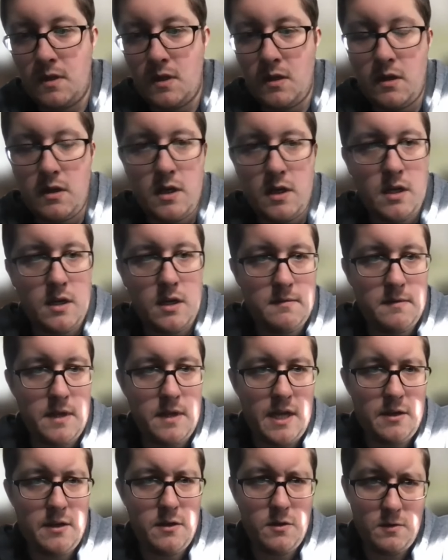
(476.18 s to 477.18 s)

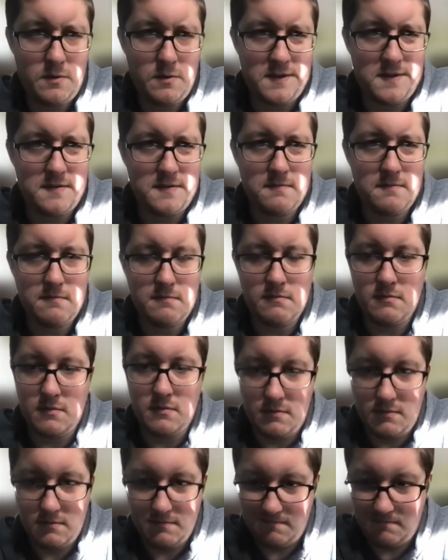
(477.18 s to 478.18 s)
EndNote's
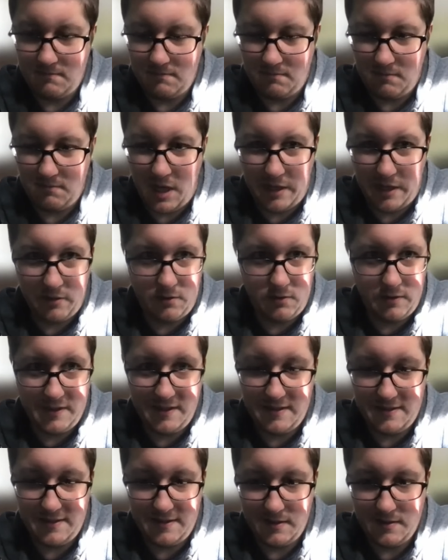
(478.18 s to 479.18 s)
model
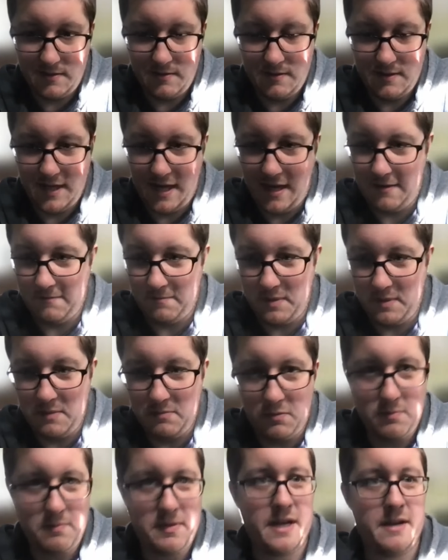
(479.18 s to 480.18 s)
is to have
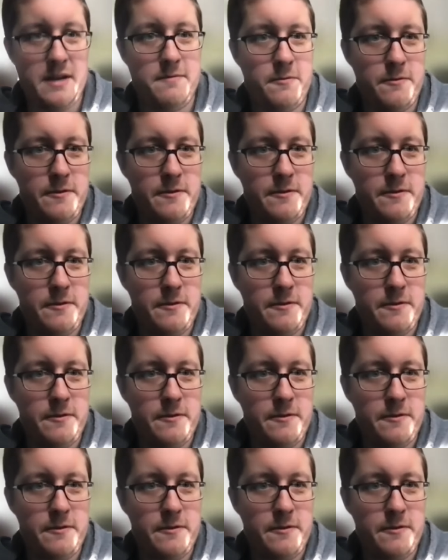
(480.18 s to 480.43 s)
people pay for